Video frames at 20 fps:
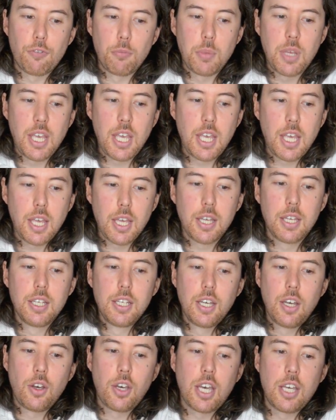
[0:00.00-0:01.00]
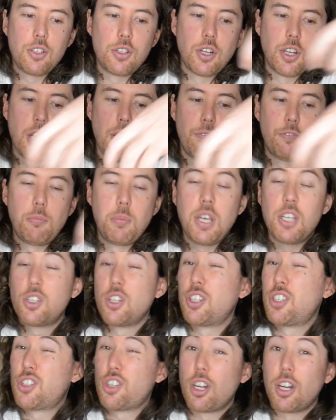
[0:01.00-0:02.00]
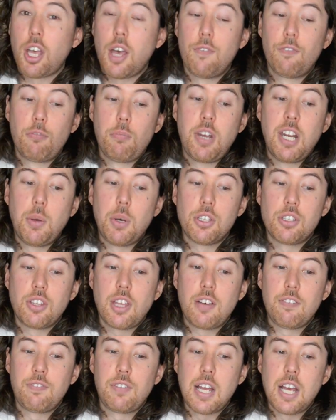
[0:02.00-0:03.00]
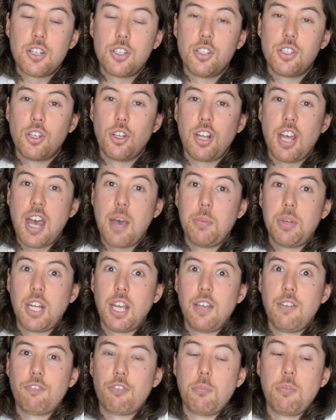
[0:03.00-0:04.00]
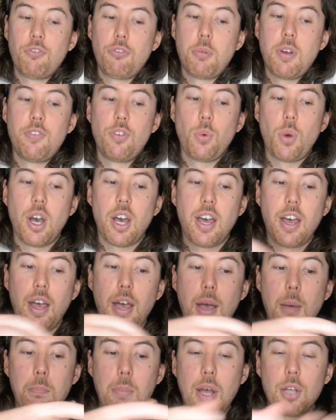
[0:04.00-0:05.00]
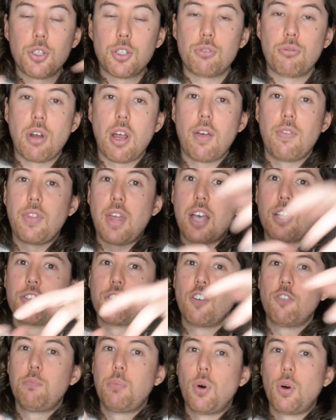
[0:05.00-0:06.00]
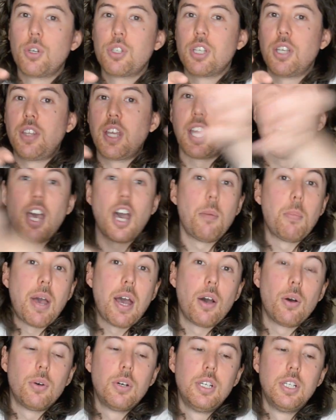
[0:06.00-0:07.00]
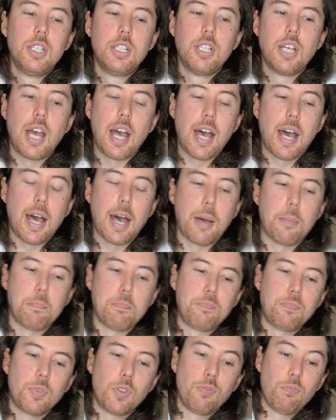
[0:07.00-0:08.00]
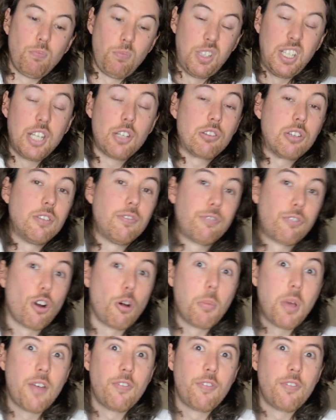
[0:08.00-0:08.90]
here, okay? It's going to come from here. It's just going to come from anywhere. So that flash is going to emanate from everywhere, bounce around that softbox, and then come out literally from